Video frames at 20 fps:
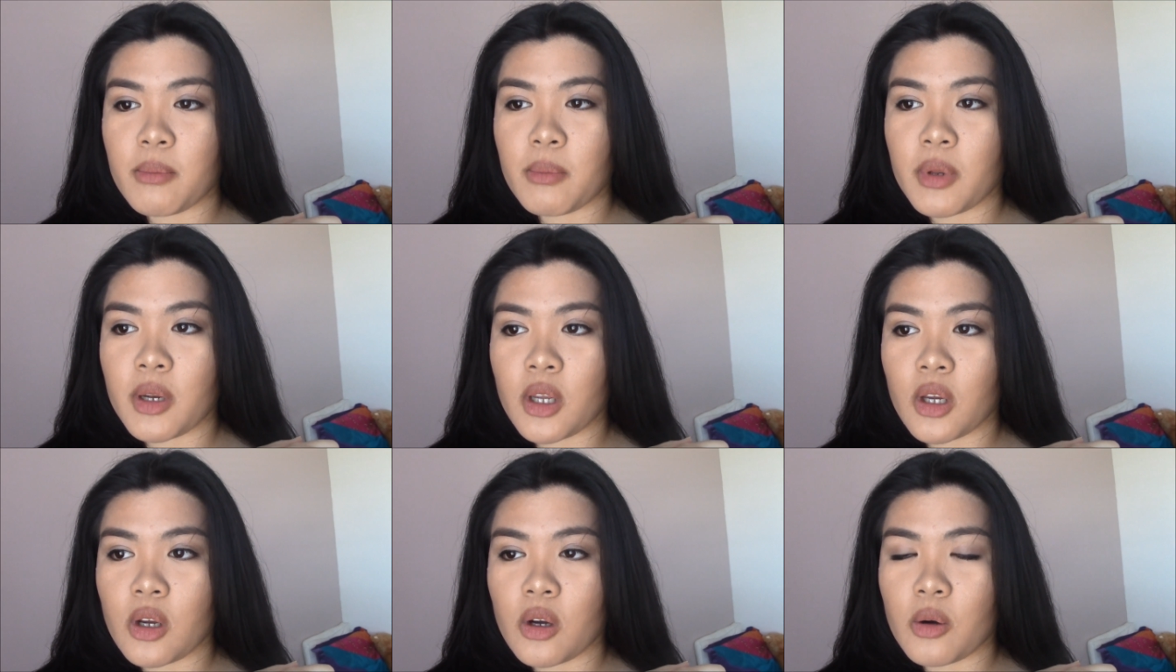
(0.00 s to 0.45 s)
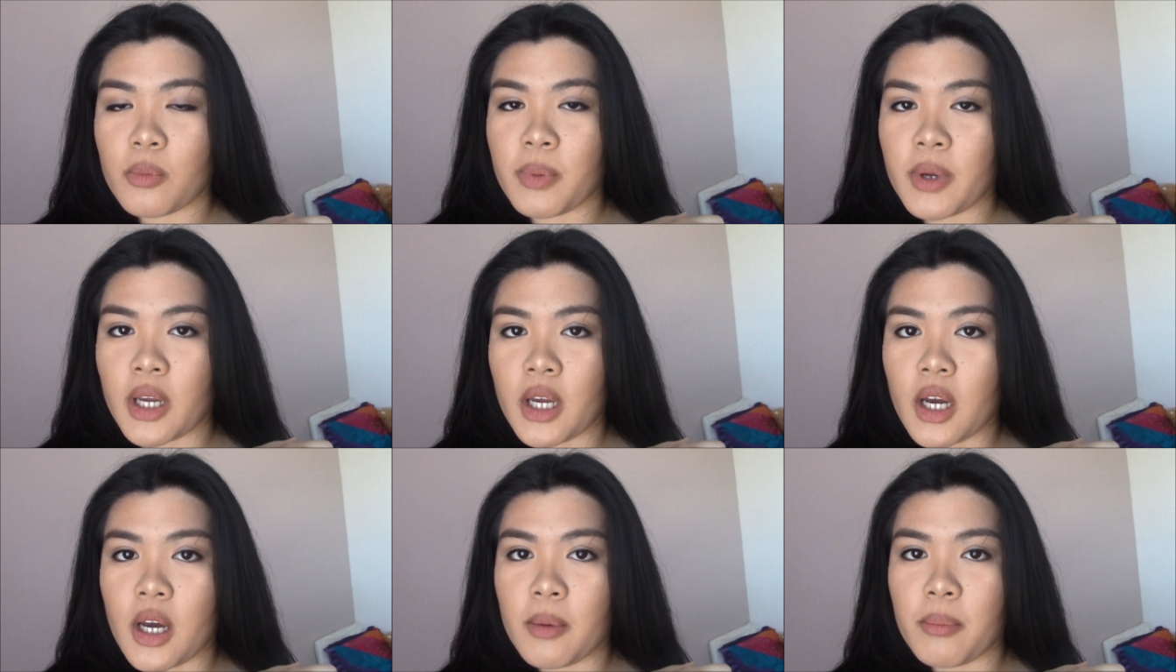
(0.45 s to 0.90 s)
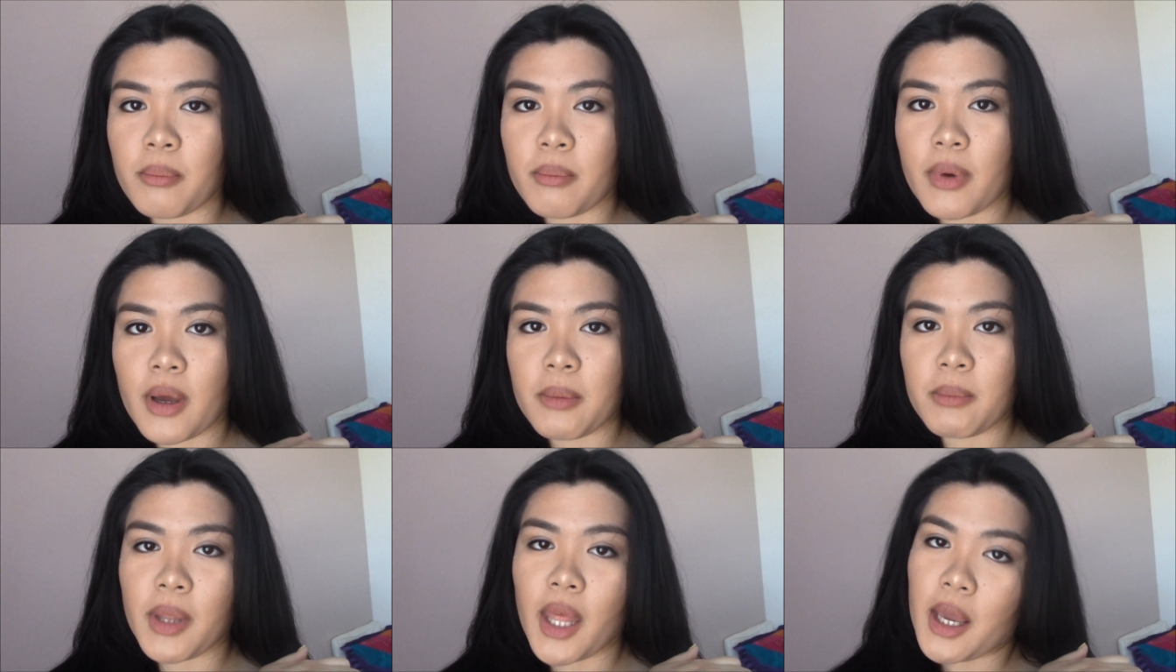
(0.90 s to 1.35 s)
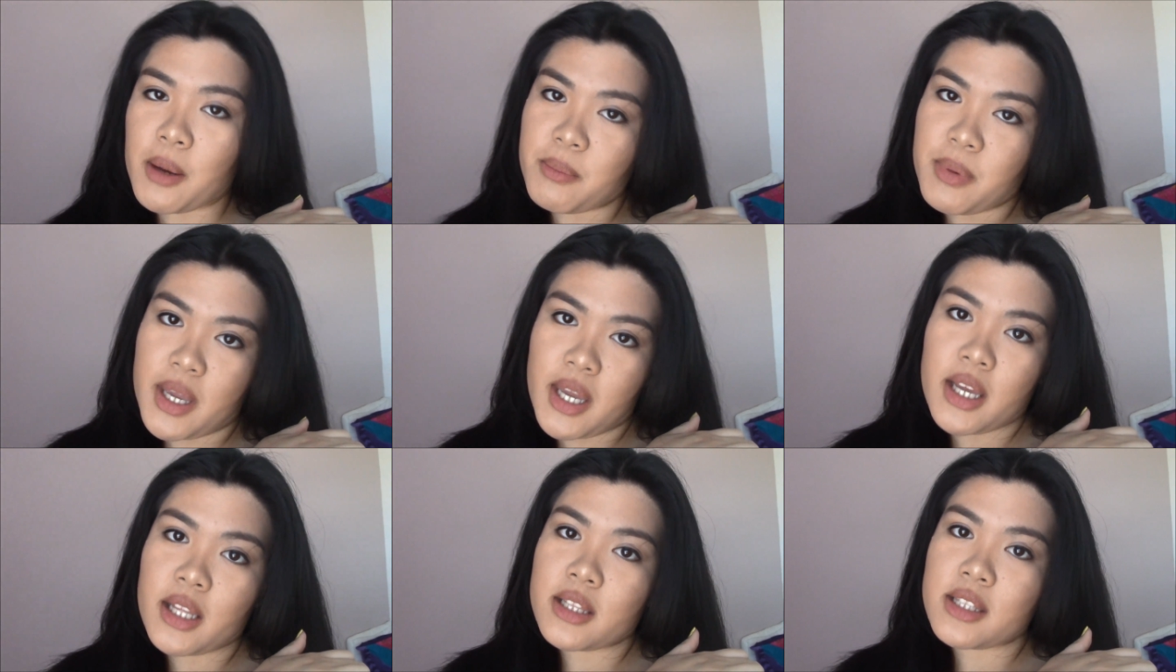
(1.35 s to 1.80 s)
I'm gonna go pick up my black
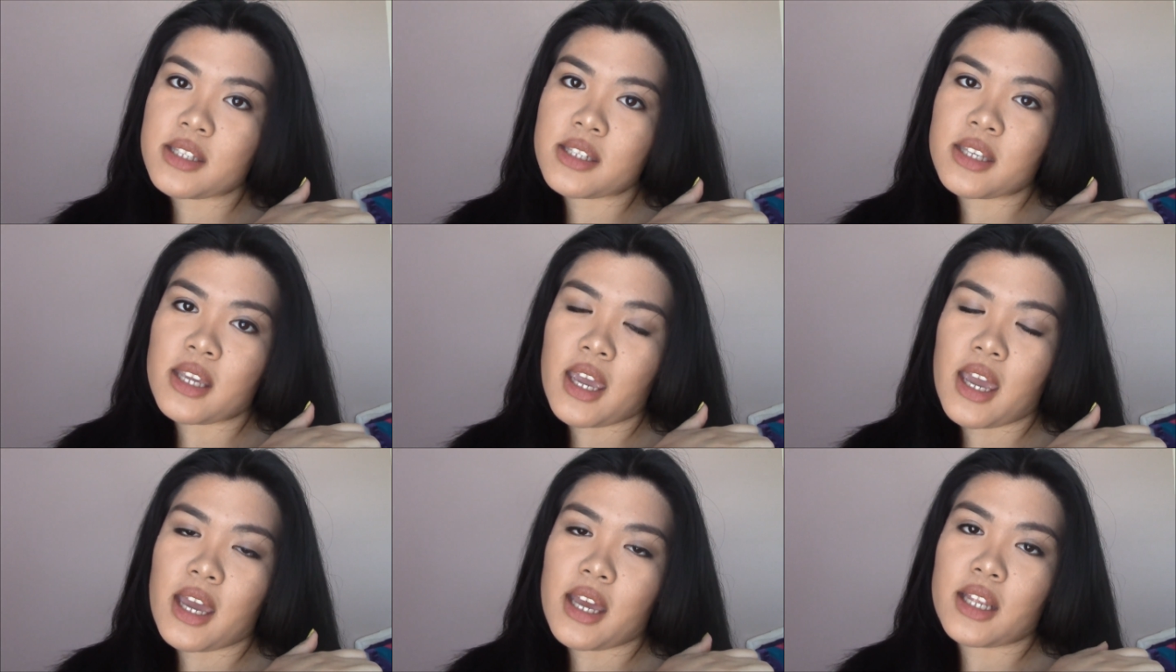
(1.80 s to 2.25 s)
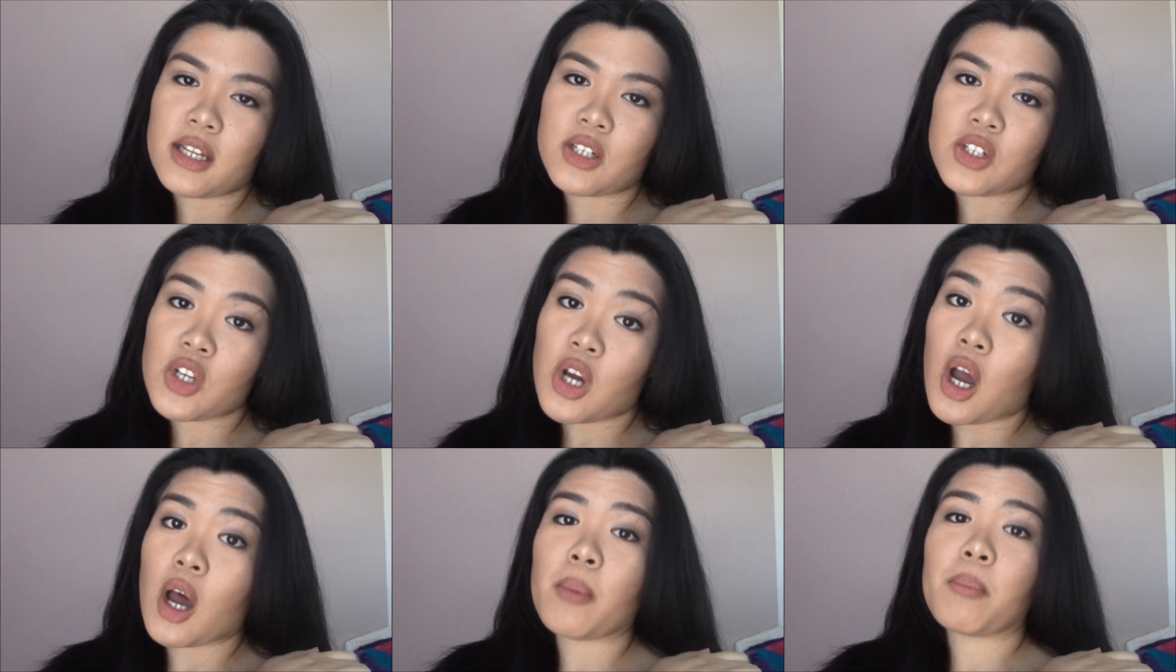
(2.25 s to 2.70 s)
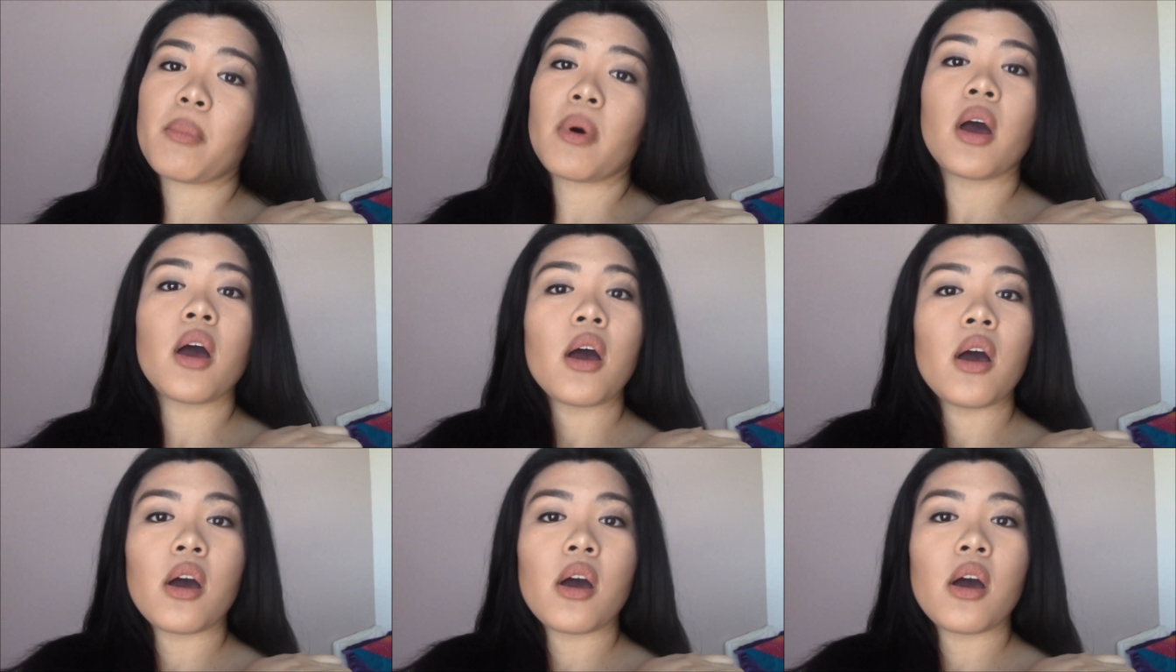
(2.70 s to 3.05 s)
pants and top